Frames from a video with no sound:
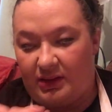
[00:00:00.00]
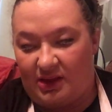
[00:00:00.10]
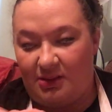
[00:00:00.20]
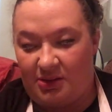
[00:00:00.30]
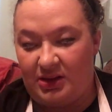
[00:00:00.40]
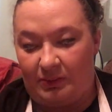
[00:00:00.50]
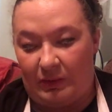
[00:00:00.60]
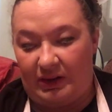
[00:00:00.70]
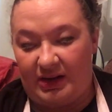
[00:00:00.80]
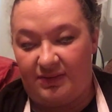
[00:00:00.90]
Some of them were
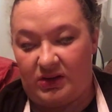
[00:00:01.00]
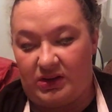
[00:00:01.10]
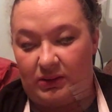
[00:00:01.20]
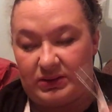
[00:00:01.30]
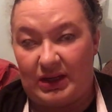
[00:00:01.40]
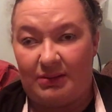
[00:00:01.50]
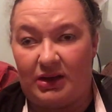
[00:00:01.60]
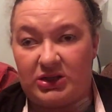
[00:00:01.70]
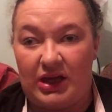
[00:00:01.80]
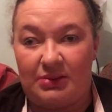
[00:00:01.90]
not even used. I'm
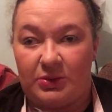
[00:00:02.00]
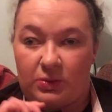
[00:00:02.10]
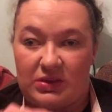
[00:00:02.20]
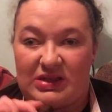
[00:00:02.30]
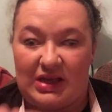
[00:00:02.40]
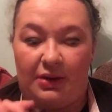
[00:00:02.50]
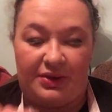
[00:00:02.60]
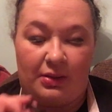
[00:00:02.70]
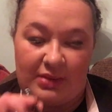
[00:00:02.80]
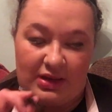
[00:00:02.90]
actually able to resell
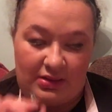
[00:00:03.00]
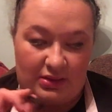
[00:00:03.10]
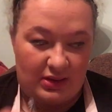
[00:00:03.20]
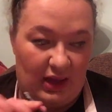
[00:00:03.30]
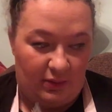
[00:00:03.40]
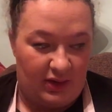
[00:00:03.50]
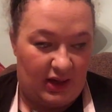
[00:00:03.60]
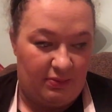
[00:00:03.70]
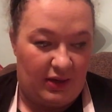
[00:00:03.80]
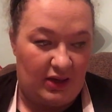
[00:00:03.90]
them and get what
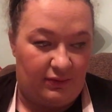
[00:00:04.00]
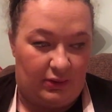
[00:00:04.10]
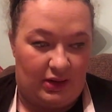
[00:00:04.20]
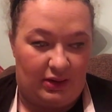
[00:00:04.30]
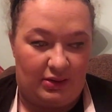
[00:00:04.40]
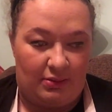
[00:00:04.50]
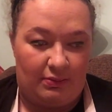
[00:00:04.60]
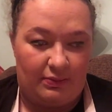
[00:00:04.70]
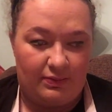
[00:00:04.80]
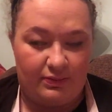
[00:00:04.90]
I paid for out of them.
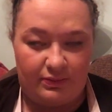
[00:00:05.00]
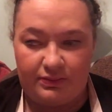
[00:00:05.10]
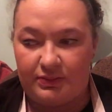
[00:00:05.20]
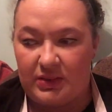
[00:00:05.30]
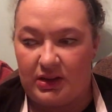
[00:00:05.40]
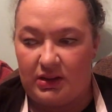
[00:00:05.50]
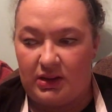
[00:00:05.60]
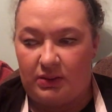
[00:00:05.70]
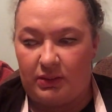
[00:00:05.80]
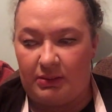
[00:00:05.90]

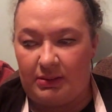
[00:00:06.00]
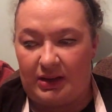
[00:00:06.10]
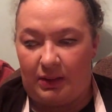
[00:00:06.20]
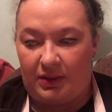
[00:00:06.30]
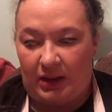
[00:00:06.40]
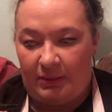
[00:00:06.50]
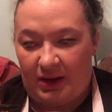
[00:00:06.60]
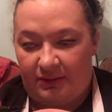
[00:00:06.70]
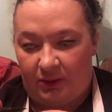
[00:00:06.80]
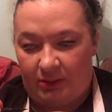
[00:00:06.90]
Well, maybe not what I
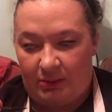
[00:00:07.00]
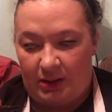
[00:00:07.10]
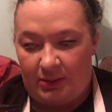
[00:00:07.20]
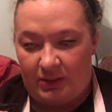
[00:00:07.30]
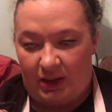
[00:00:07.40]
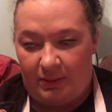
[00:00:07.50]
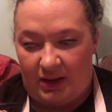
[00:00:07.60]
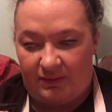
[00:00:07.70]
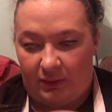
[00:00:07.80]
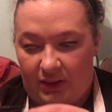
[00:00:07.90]
paid for, but maybe what I
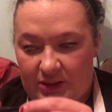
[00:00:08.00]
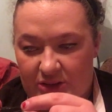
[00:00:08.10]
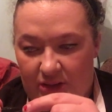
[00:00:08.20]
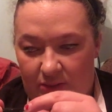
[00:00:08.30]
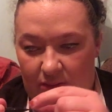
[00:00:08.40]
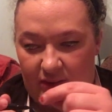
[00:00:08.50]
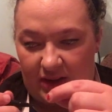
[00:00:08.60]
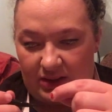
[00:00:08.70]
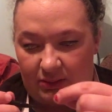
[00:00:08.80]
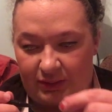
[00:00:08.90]
paid for in general,
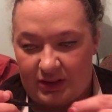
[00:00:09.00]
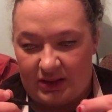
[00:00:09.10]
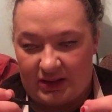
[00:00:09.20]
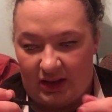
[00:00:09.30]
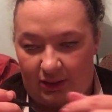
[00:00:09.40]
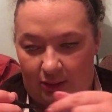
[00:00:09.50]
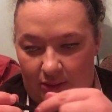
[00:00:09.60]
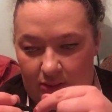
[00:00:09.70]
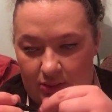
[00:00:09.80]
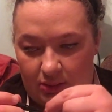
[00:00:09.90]
like completely together.
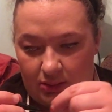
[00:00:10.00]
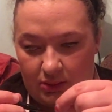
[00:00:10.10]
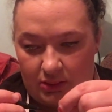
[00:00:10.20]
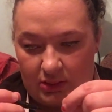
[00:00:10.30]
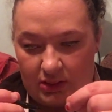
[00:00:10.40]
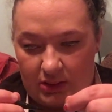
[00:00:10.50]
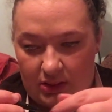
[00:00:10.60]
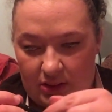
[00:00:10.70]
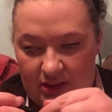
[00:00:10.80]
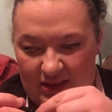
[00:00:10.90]

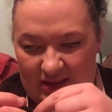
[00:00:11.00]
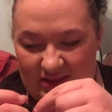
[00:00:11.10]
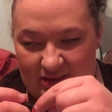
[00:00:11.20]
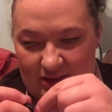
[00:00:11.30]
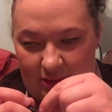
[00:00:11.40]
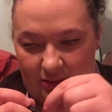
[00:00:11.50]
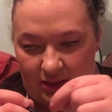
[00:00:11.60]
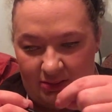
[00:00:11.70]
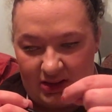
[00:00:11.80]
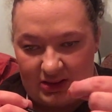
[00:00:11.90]
Like as an entire lot.
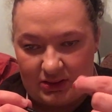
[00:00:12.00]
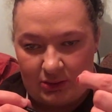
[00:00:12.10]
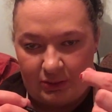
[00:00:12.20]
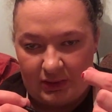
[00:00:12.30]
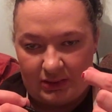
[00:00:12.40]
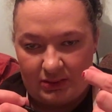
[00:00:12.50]
Let me get the stupid